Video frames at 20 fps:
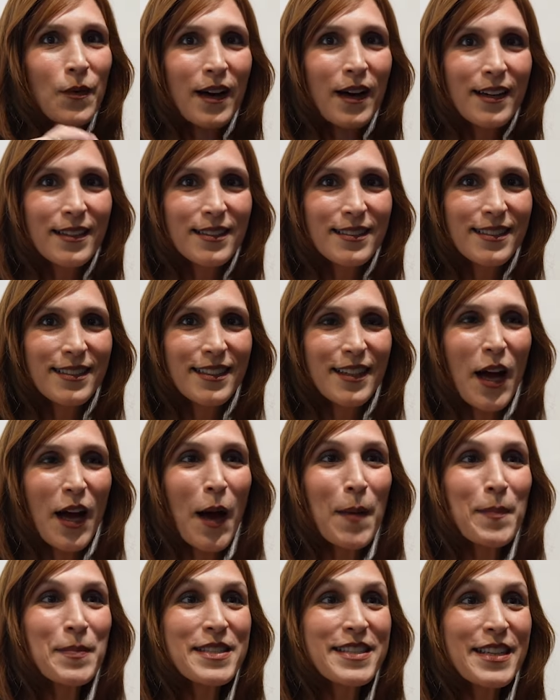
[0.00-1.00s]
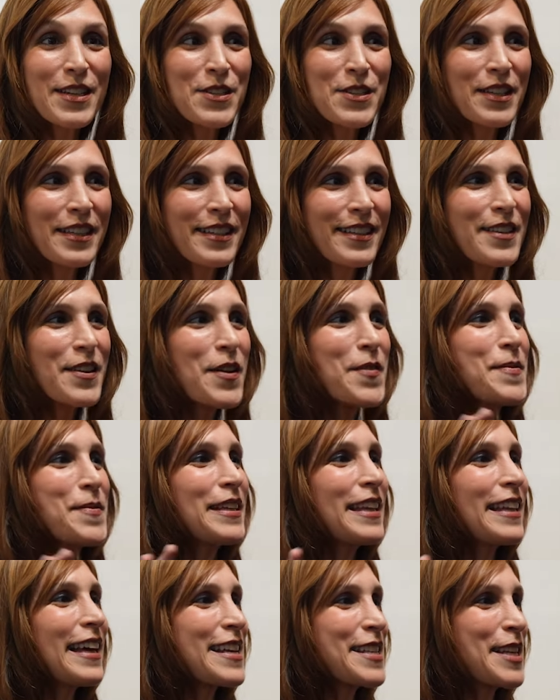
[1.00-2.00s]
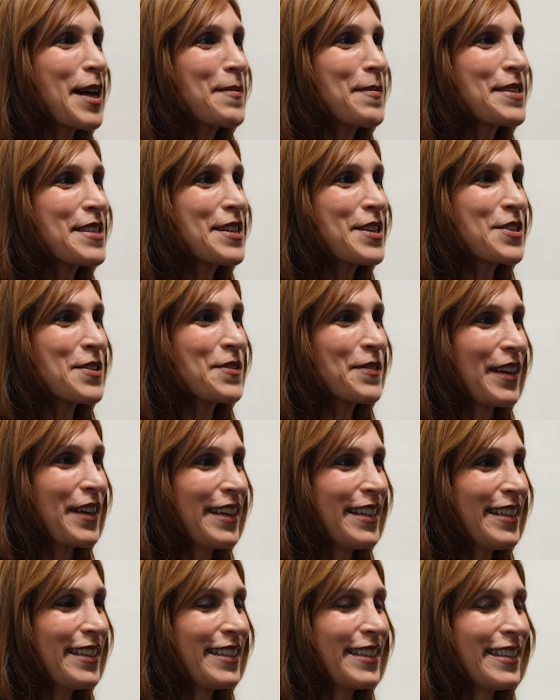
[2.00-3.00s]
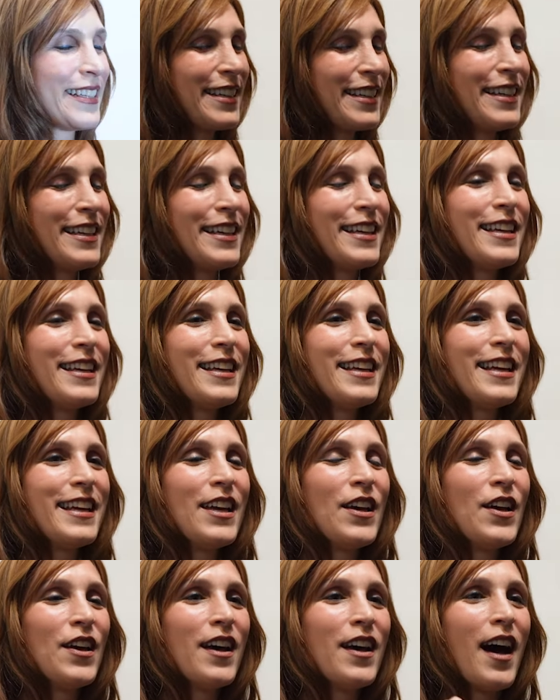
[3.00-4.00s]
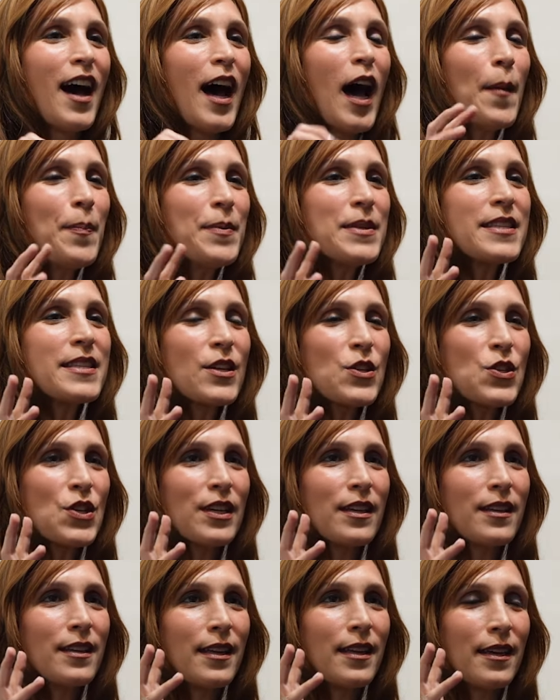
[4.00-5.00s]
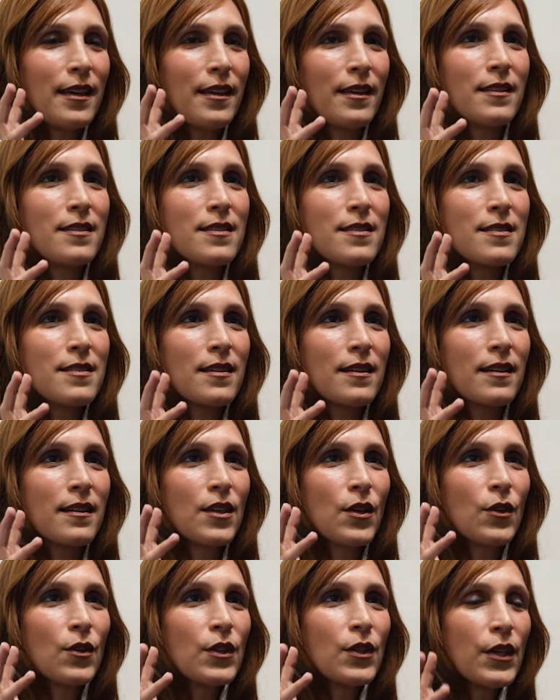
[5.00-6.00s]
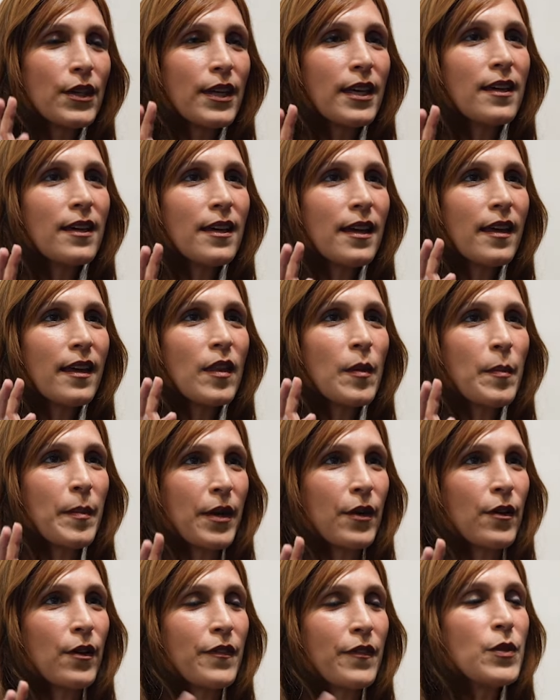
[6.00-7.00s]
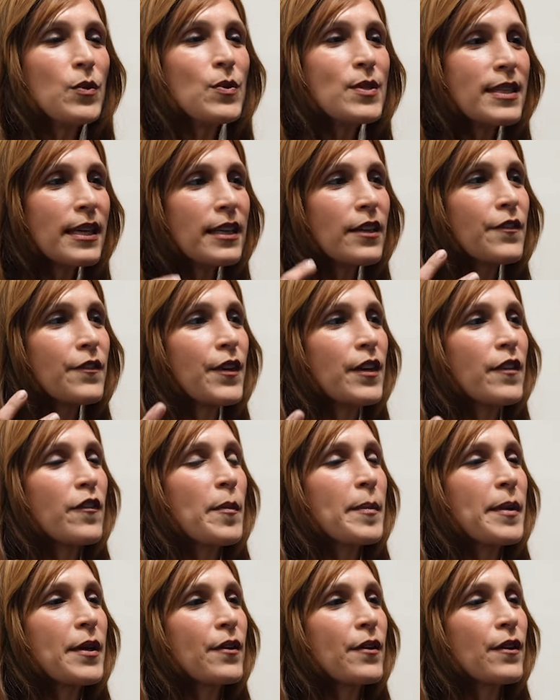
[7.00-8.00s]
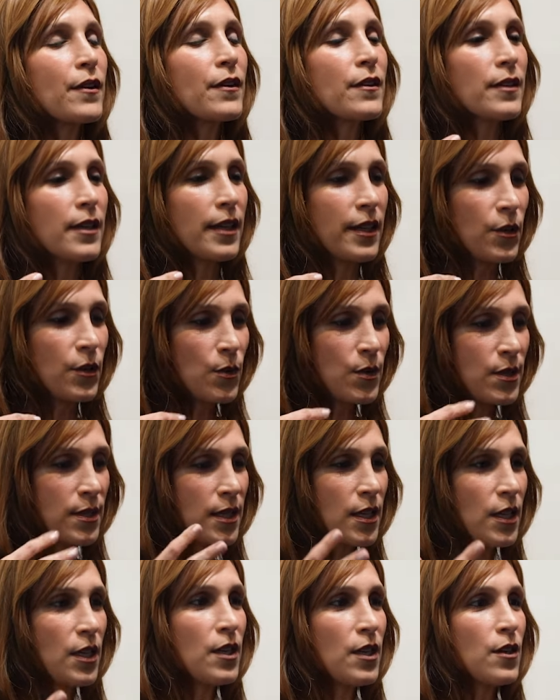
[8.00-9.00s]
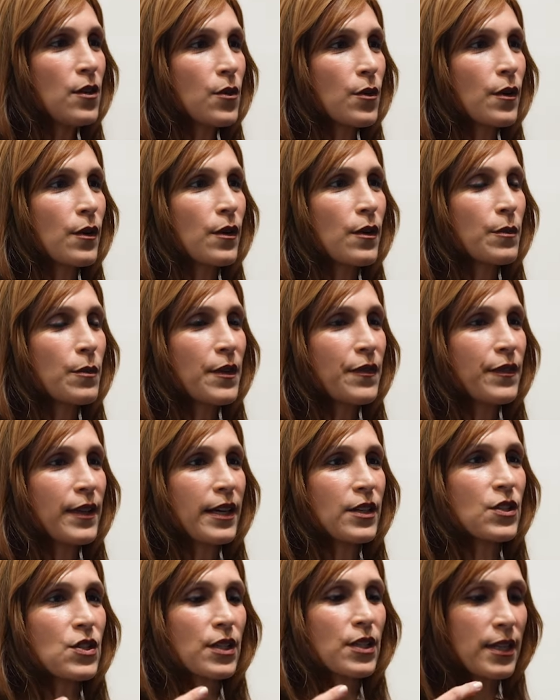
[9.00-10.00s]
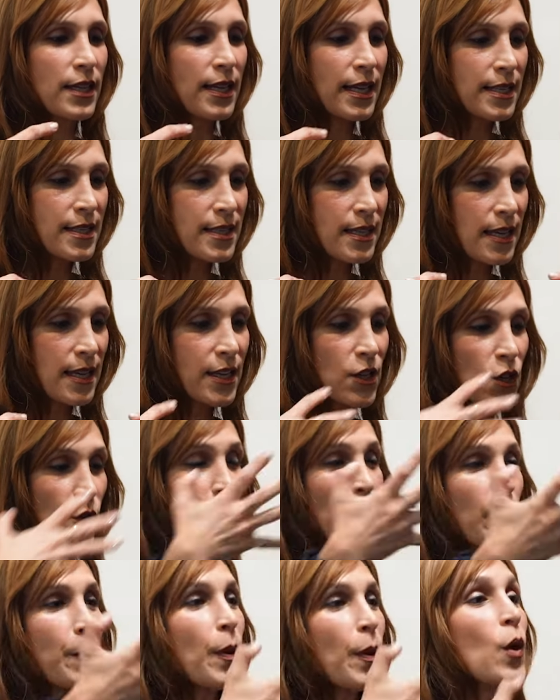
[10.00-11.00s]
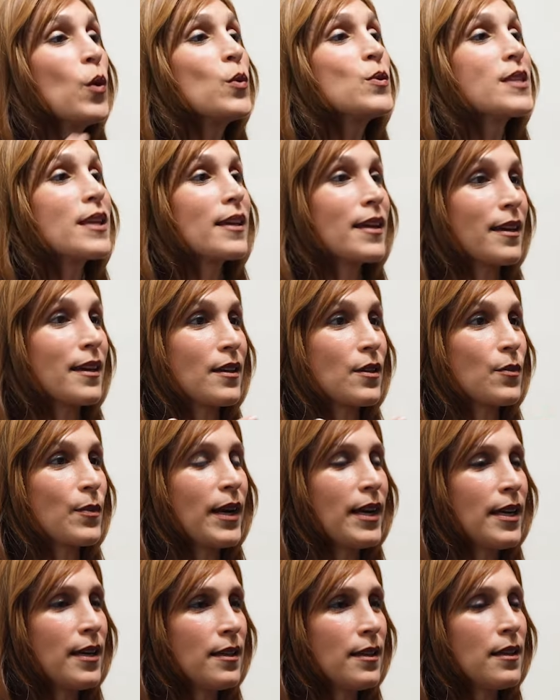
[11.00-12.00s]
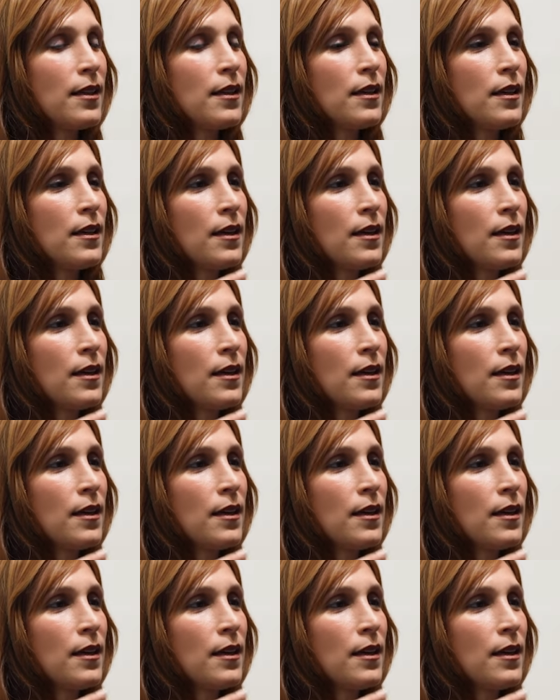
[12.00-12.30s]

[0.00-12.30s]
What? Opposition? Nobody likes opposition, right? Opposition is you're looking in the mirror. If you stand in front of a mirror and you see your reflection, it's you're opposing it, right?